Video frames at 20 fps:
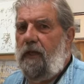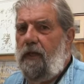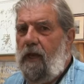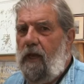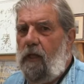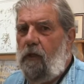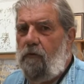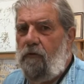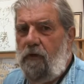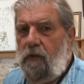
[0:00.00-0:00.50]

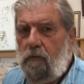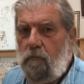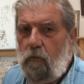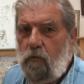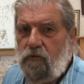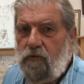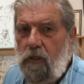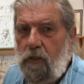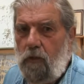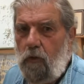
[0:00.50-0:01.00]
gallery and
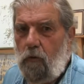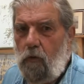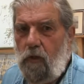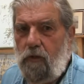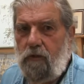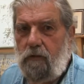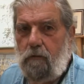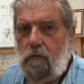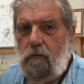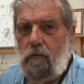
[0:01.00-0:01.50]
we'll take a
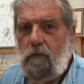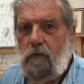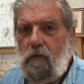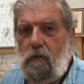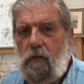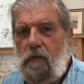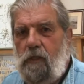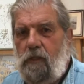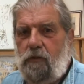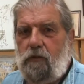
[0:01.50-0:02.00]
look
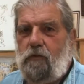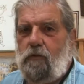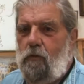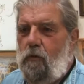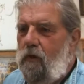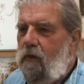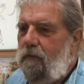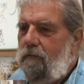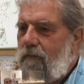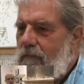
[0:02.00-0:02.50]
next
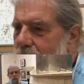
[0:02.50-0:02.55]
door.